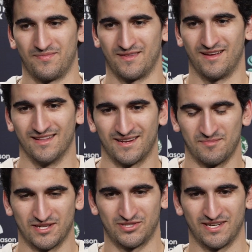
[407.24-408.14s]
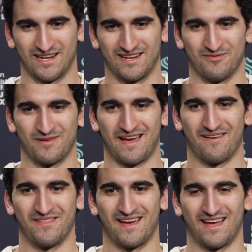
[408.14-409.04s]
Unlike Michigan, I didn't really
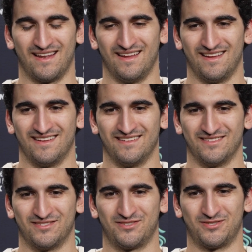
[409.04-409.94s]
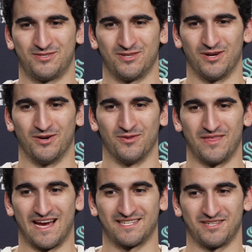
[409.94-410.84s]
have that. So
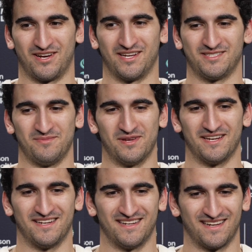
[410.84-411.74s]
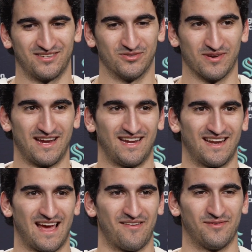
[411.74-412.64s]
that's honestly been great.
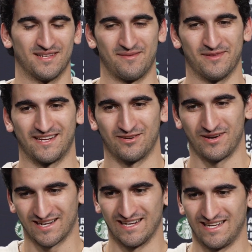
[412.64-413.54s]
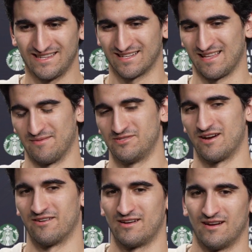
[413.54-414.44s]
I'm like, oh, I can eat the clam
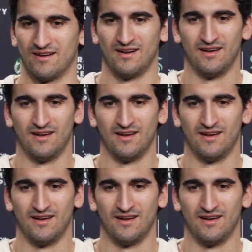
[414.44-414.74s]
chowder here.